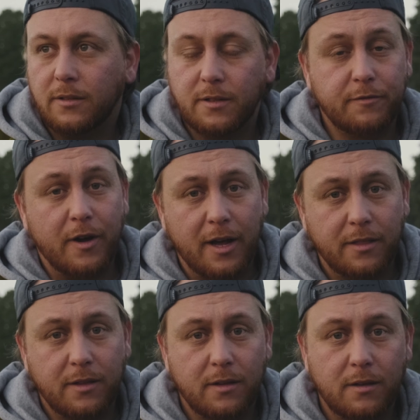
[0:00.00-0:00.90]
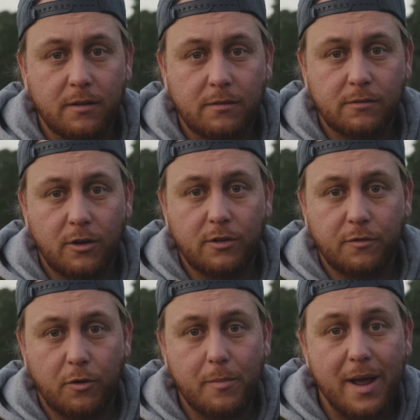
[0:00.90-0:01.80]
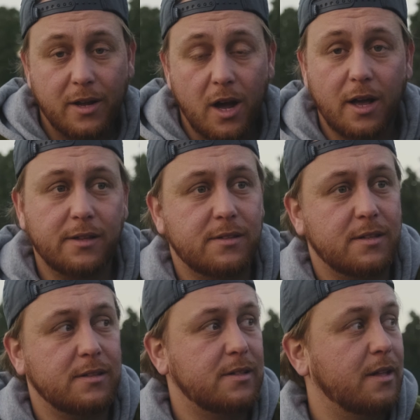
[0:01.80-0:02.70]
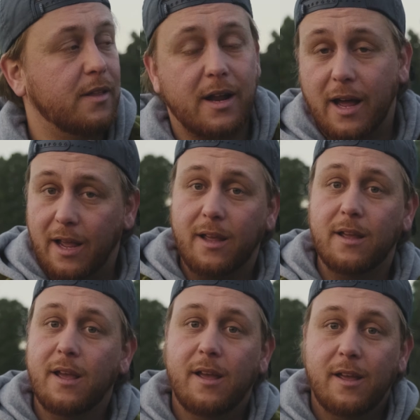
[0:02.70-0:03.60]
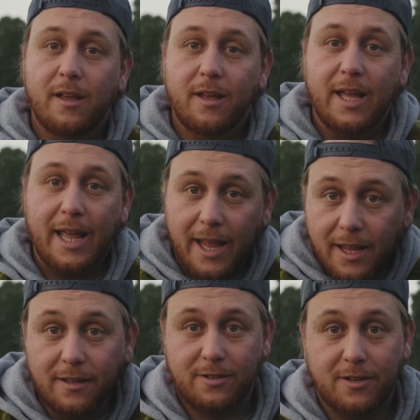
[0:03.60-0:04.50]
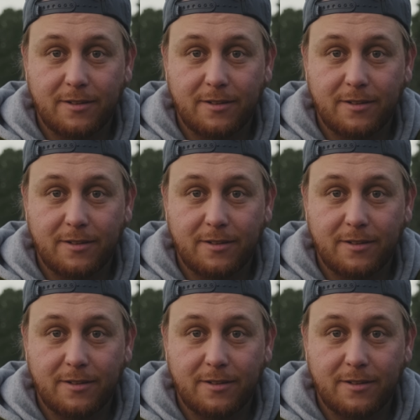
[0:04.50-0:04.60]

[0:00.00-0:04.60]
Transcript: defy the large format gods and say that I hate